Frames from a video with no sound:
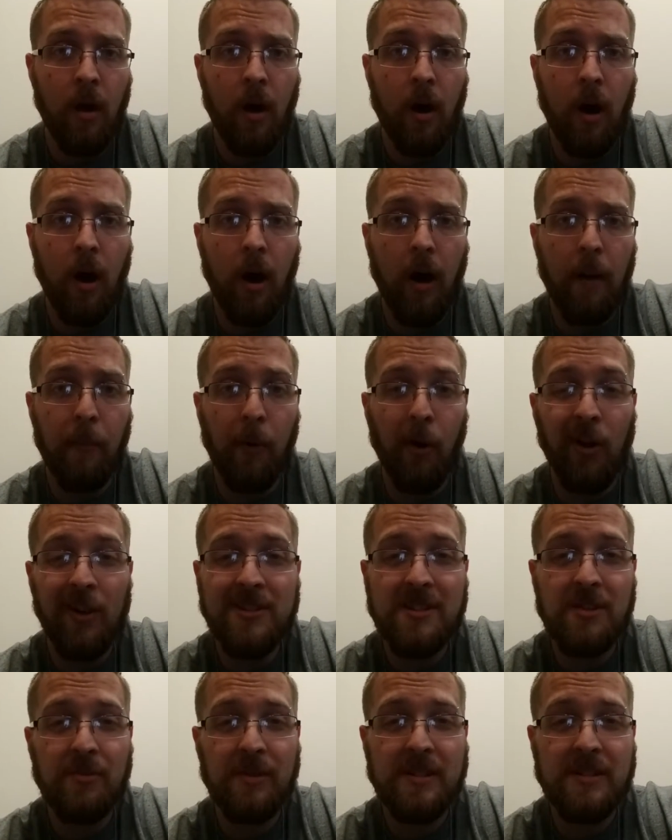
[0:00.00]

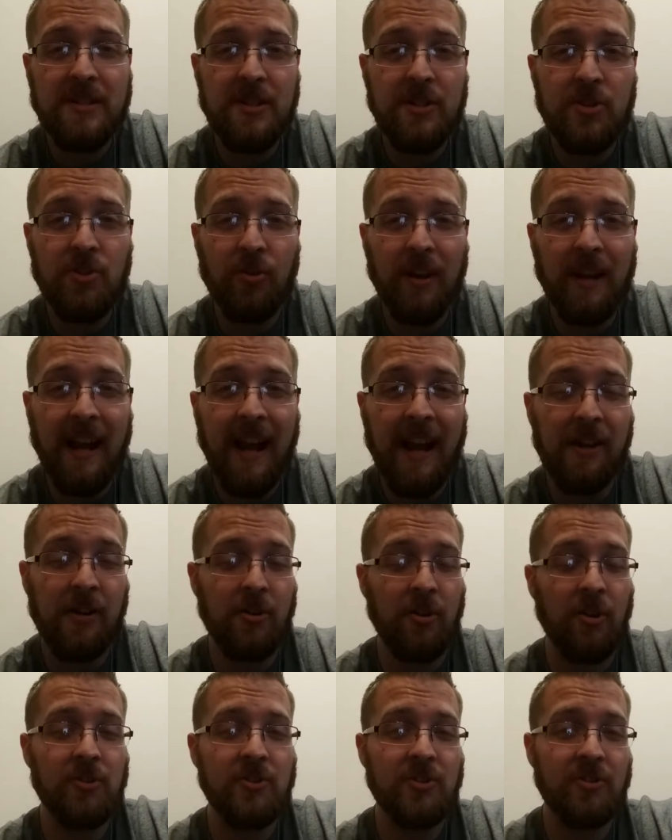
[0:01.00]
Also, it's destroying
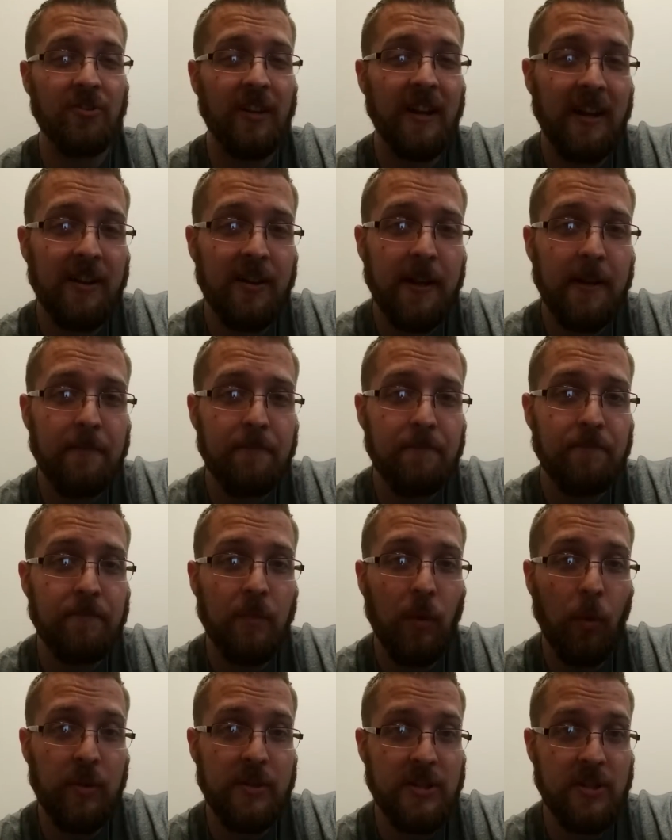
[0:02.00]
agricultural area,
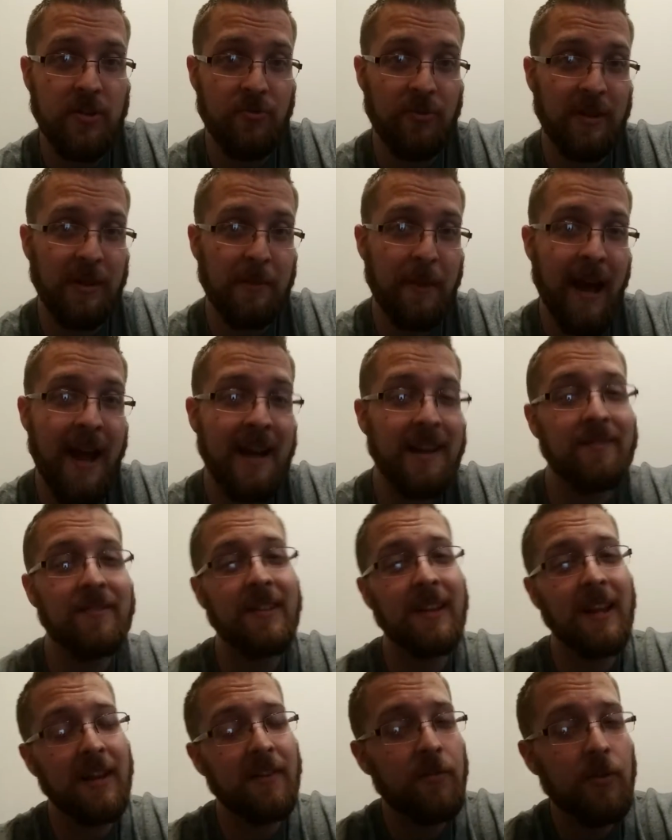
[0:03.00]
which is really bad if you
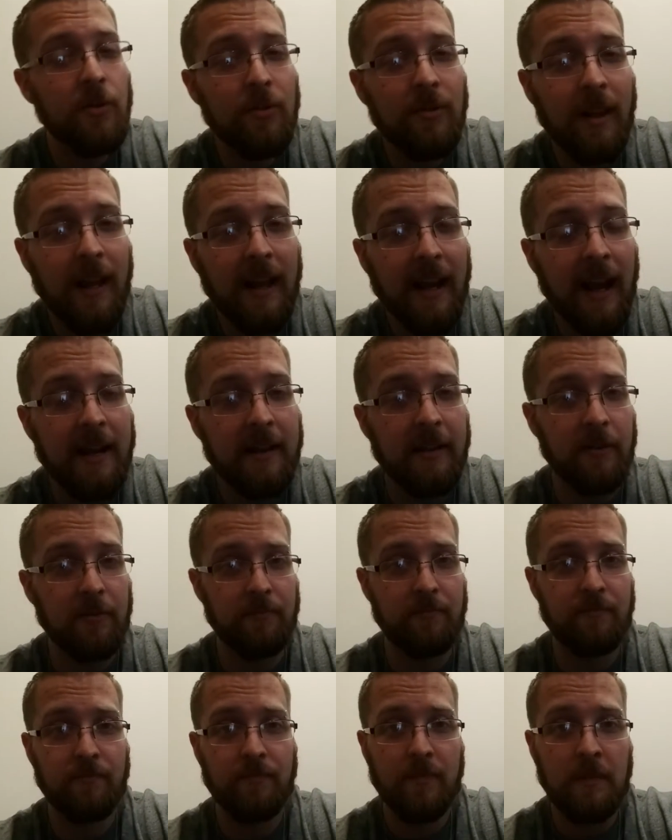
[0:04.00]
like food like I do.
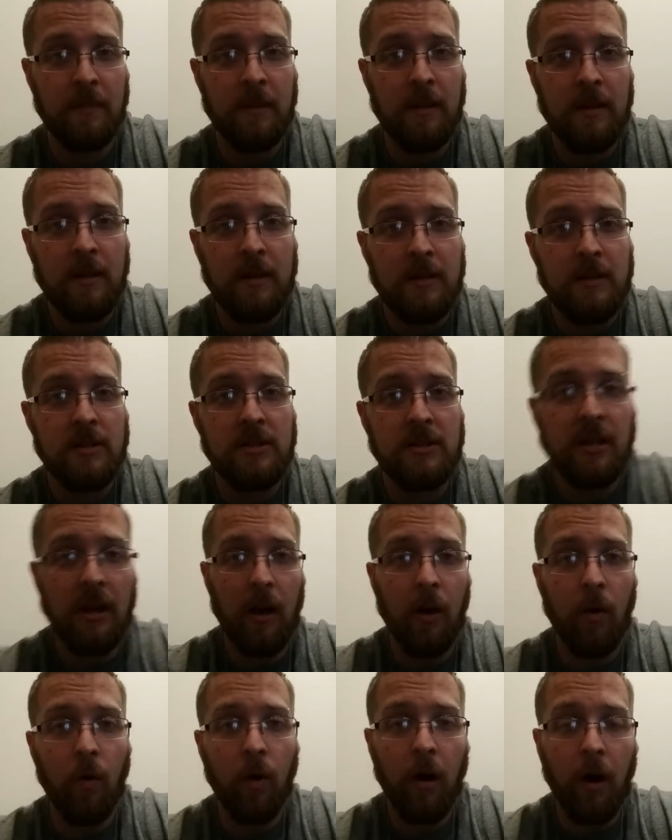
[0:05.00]

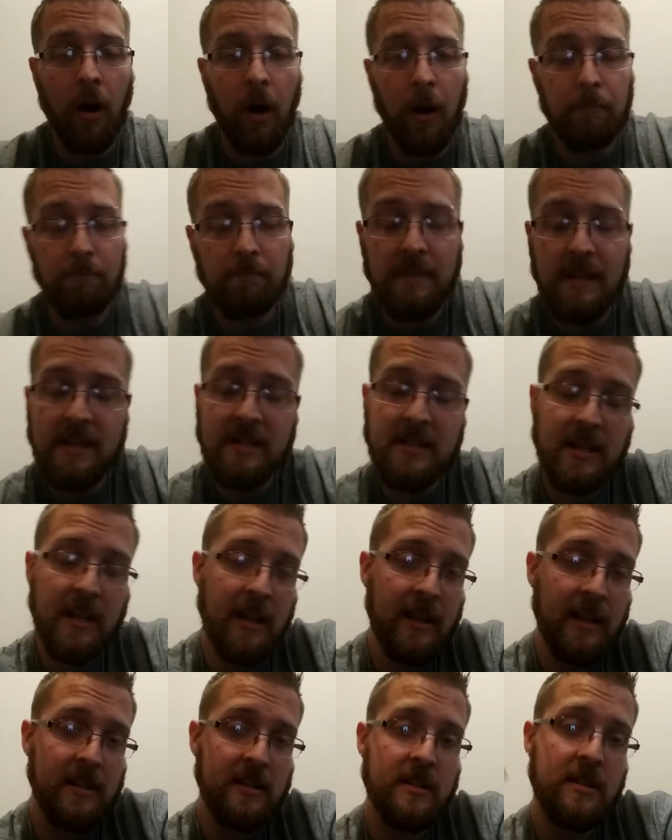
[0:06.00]
So this
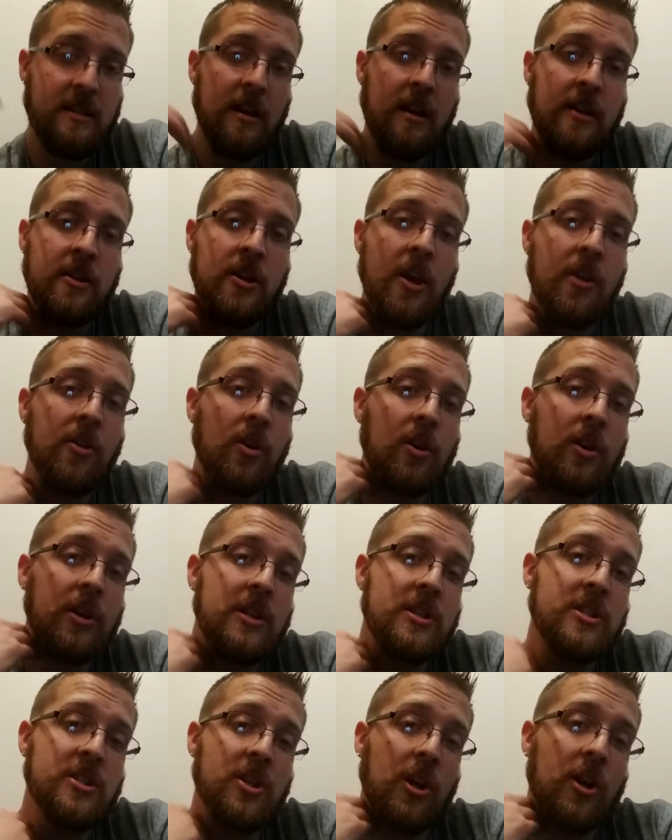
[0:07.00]
is another
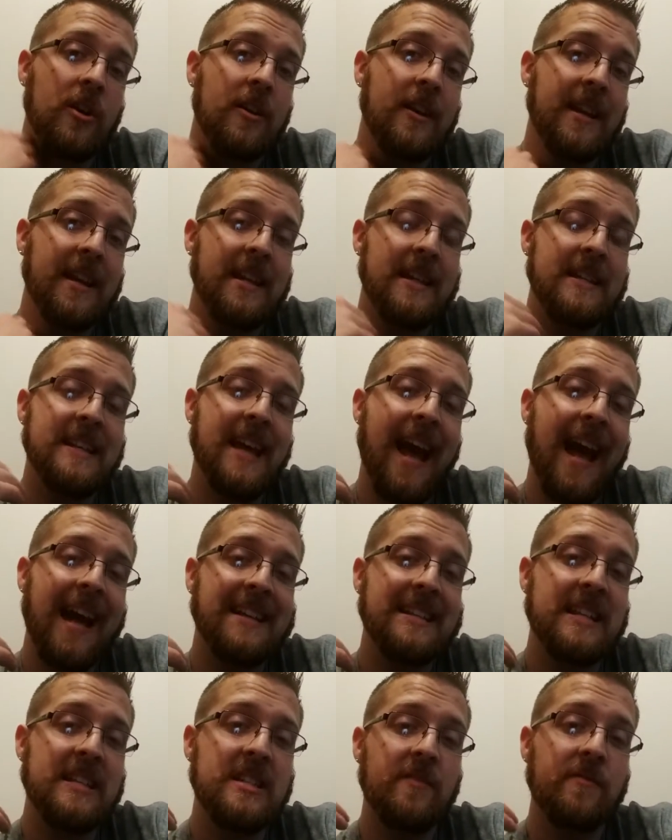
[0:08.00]
concern, is
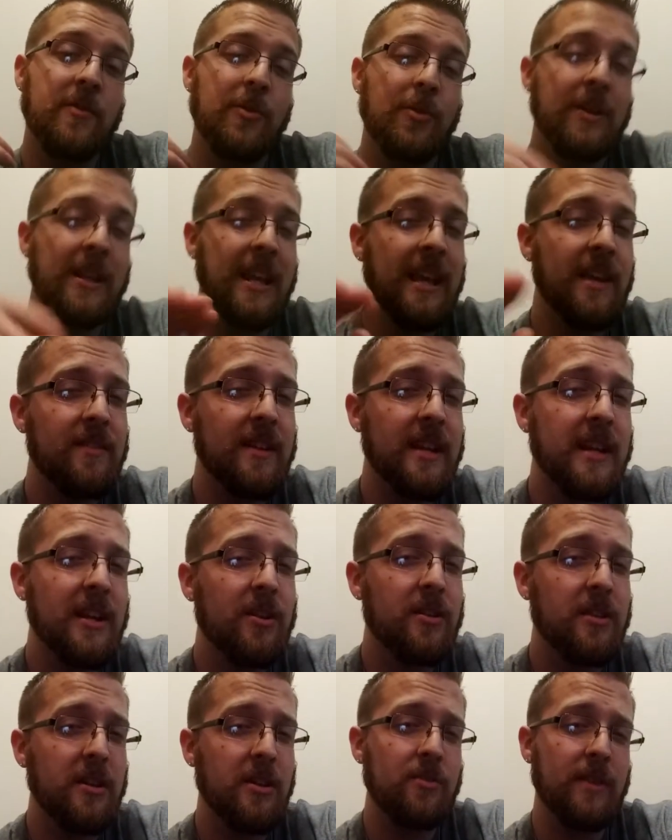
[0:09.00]
access to food, even here
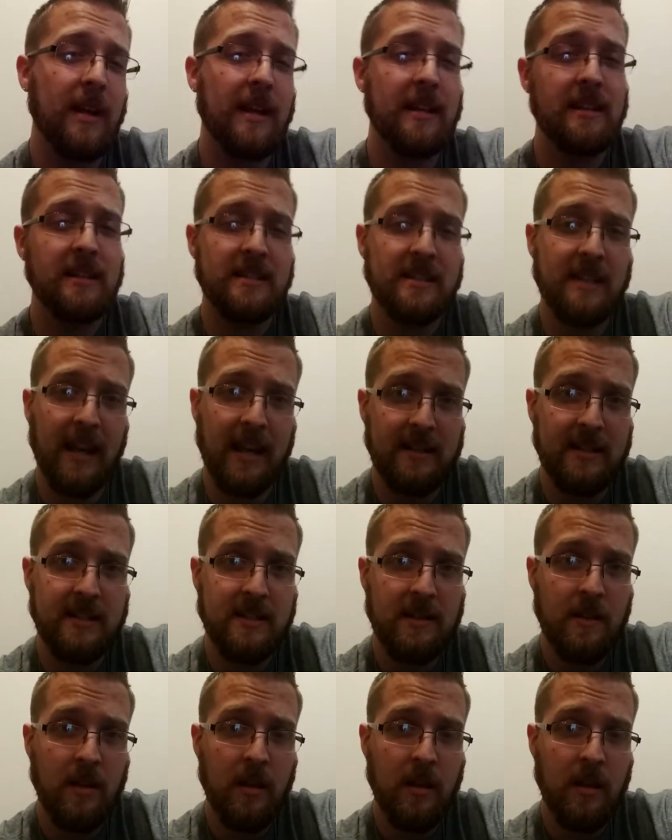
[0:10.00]
in the United States.